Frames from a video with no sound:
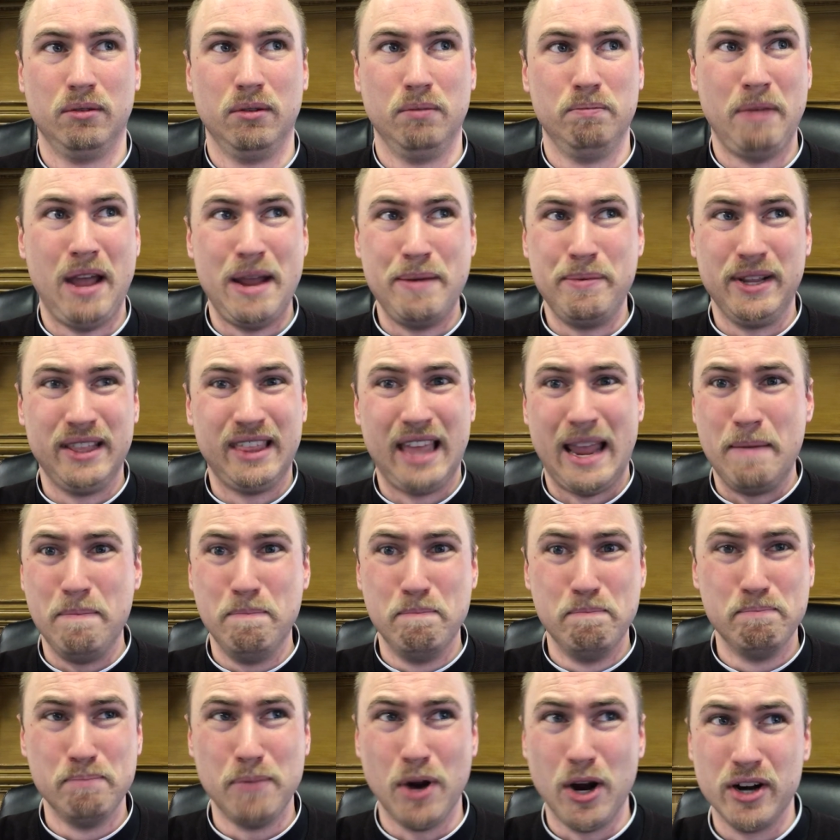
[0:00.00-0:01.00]
Maybe they
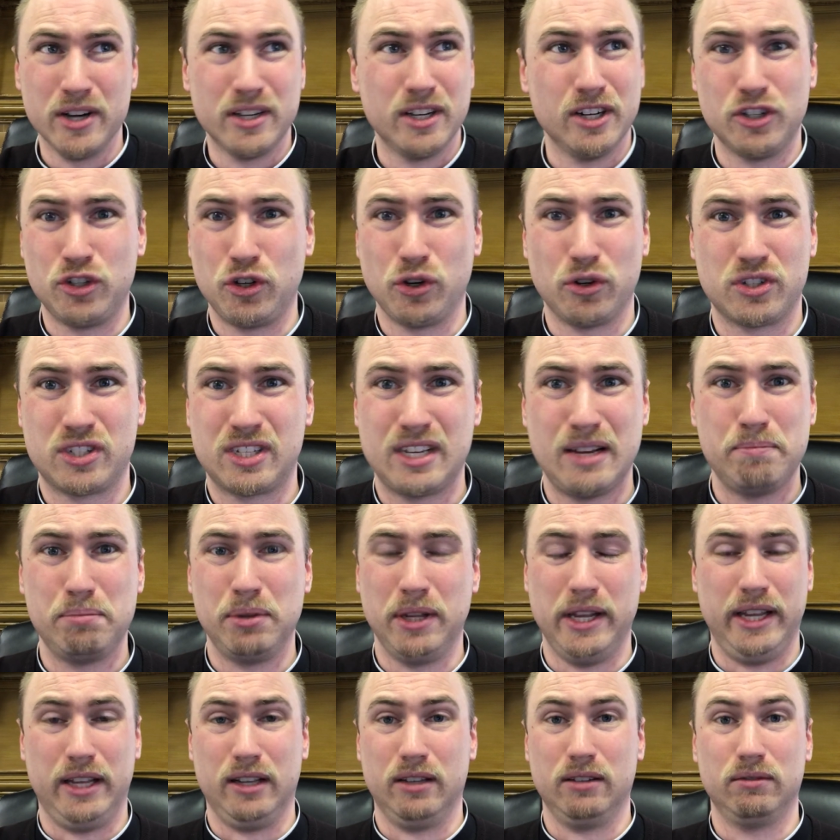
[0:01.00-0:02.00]
murdered your
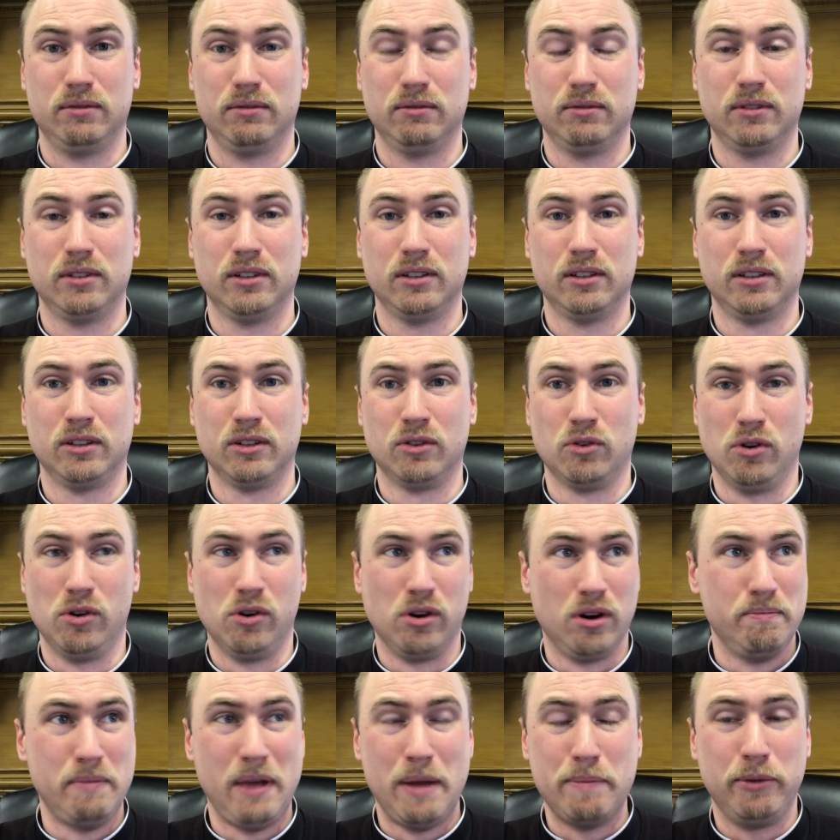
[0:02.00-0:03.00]
sibling
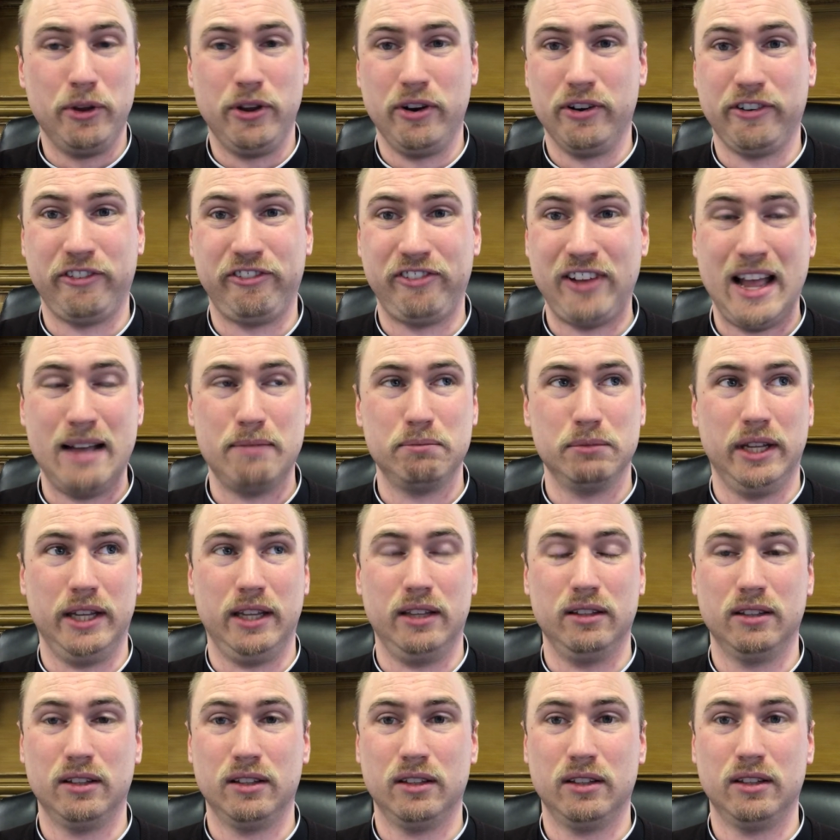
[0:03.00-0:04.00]
or a member of your family,